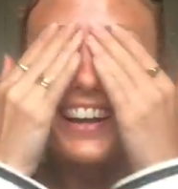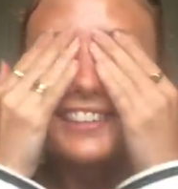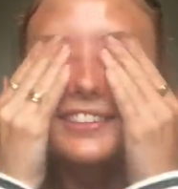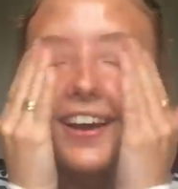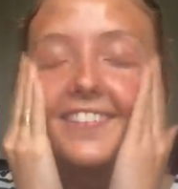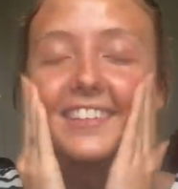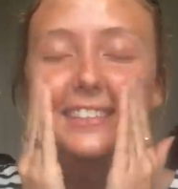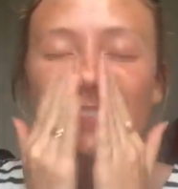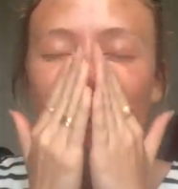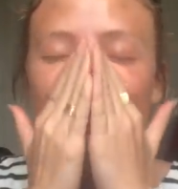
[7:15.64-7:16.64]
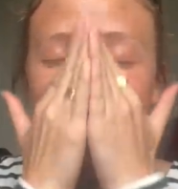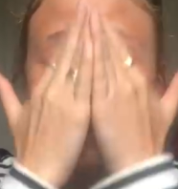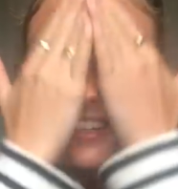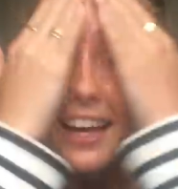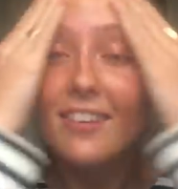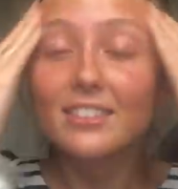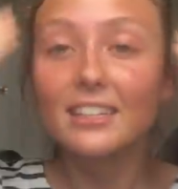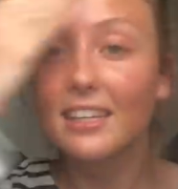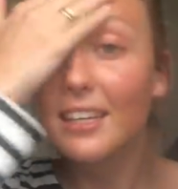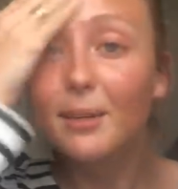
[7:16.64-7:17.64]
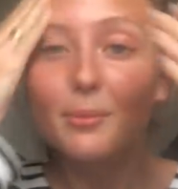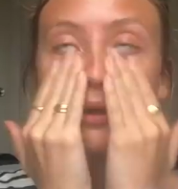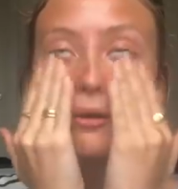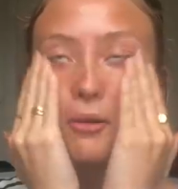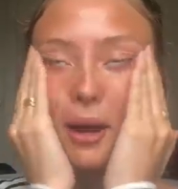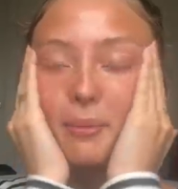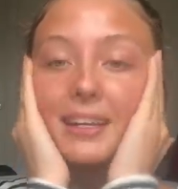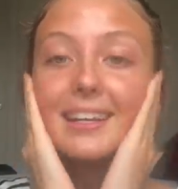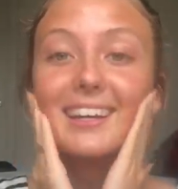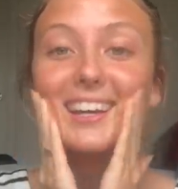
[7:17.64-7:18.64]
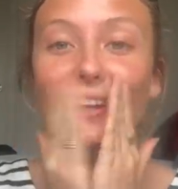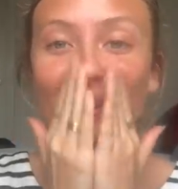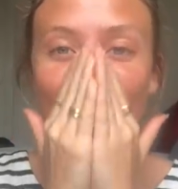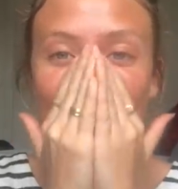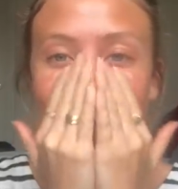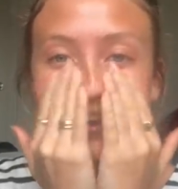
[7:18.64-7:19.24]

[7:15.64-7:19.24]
so obviously I'm just gonna have to keep rubbing it in.